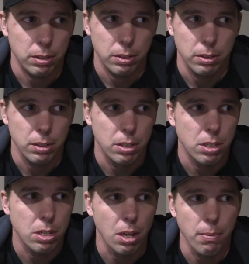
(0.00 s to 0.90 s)

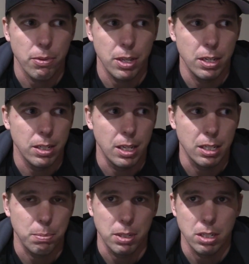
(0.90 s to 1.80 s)
something that's
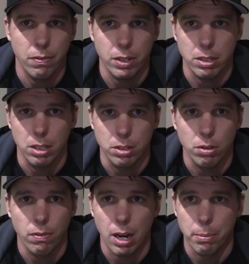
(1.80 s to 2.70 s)
specific to the
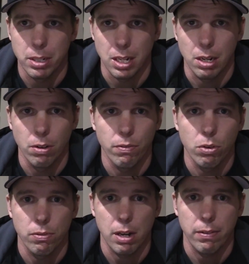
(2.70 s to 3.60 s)
2-valve, because I know
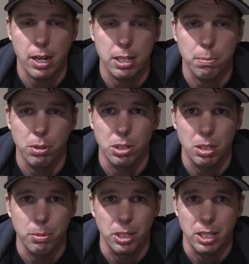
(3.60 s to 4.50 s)
4-valve guys push
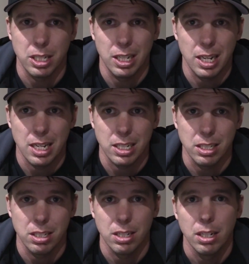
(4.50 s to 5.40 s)
MLS head
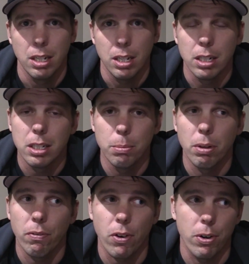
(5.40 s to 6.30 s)
gaskets a good bit
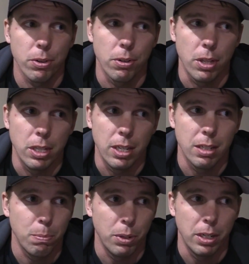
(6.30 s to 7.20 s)
farther than this,
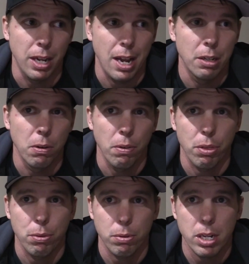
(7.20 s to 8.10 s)
but I know of
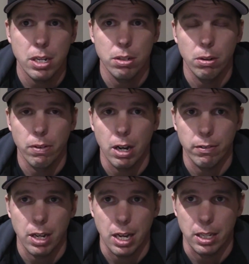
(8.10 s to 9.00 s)
3 2-valve
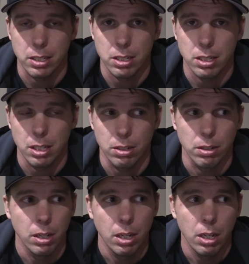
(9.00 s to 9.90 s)
guys that are
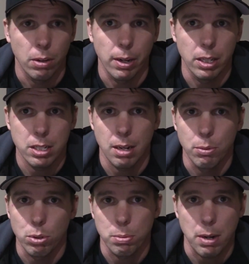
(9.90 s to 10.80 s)
around the same
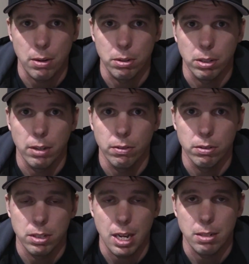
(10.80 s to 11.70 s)
horsepower
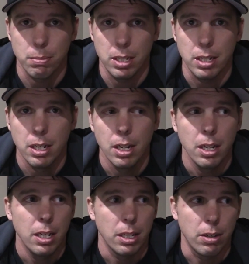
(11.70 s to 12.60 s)
level as me
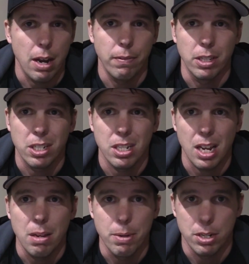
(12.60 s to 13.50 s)
that are having the
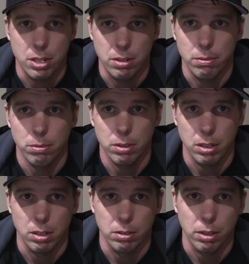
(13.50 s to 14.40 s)
same issue.
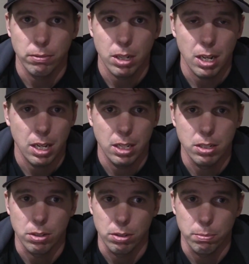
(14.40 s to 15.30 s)
They're lifting heads
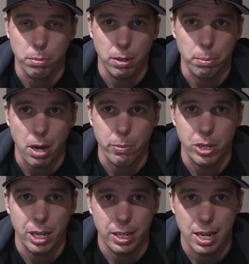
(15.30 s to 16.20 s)
and popping
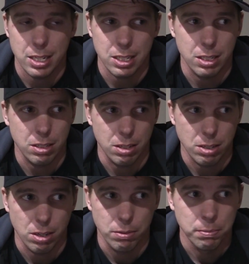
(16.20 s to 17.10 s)
head gaskets. So